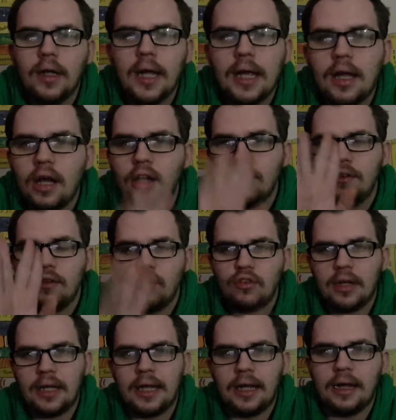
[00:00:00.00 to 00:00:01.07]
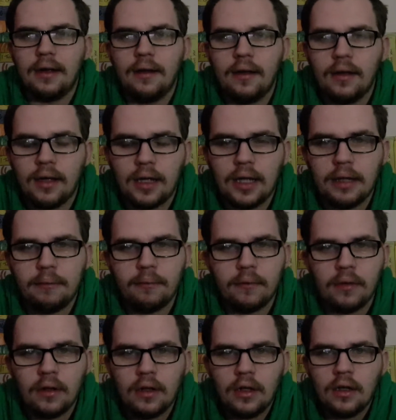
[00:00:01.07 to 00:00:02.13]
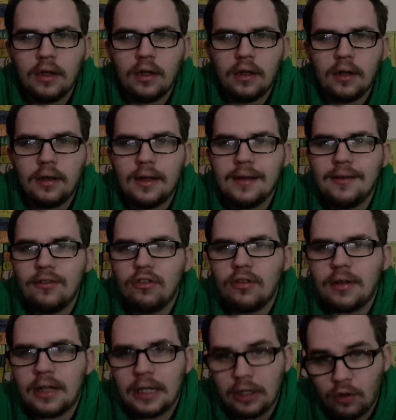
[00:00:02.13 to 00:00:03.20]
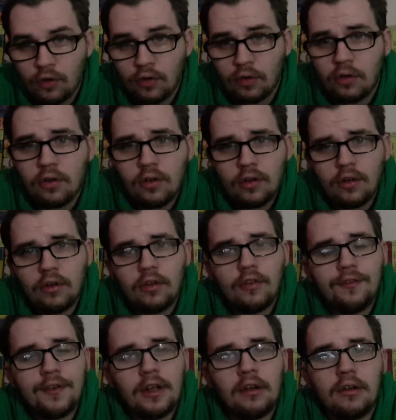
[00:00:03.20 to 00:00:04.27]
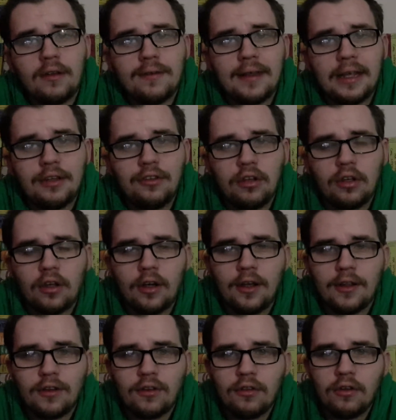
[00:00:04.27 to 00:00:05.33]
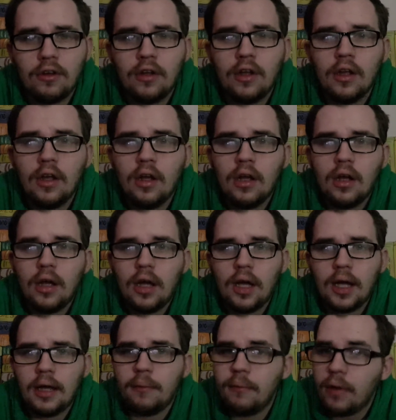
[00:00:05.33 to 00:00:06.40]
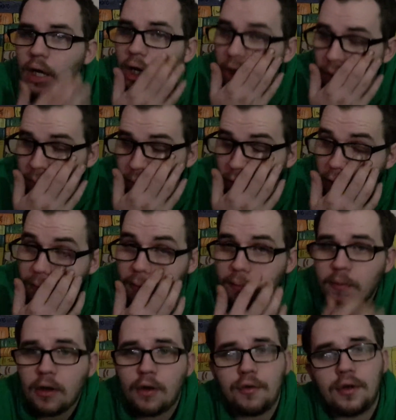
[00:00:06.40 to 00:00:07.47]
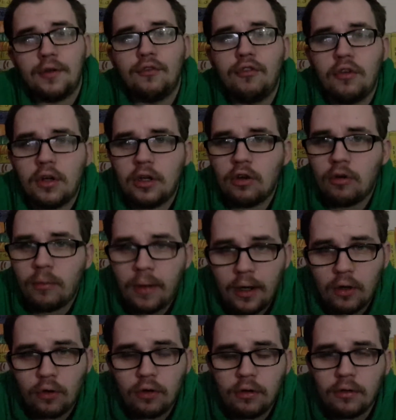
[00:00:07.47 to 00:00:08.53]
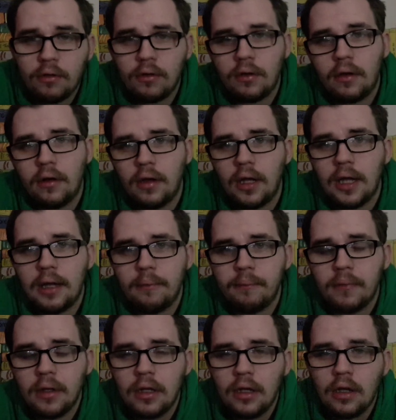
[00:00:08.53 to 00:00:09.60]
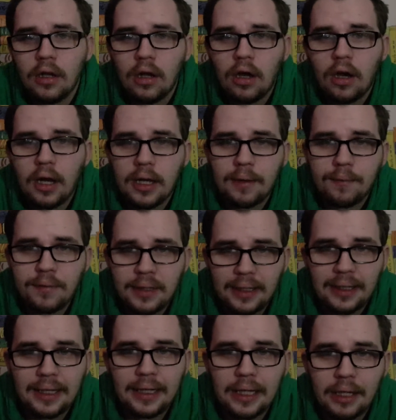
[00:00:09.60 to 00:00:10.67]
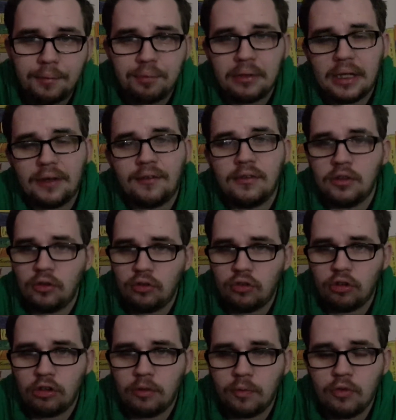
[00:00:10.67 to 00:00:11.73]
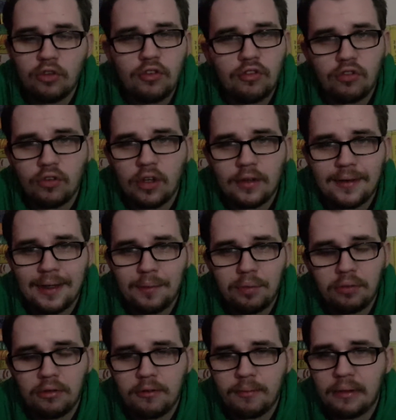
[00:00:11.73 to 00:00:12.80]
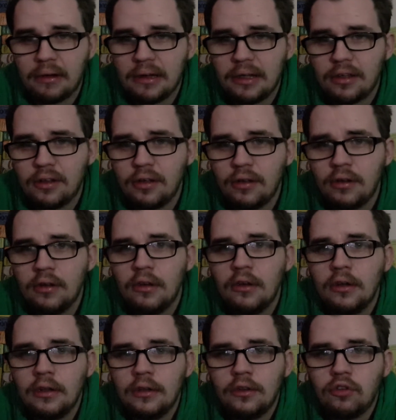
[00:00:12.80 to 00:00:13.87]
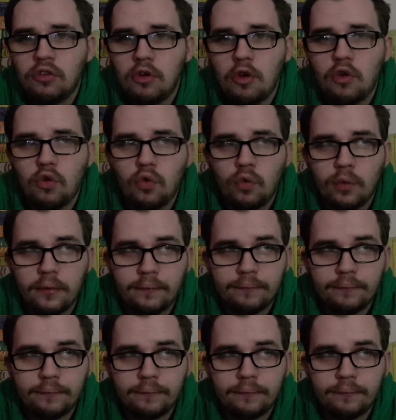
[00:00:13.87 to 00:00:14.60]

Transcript: Hey guys, Jay here. This is just a little thing I want to say to you guys. I won't be uploading for a little while. I am taking a break from YouTube, just a temporary break, to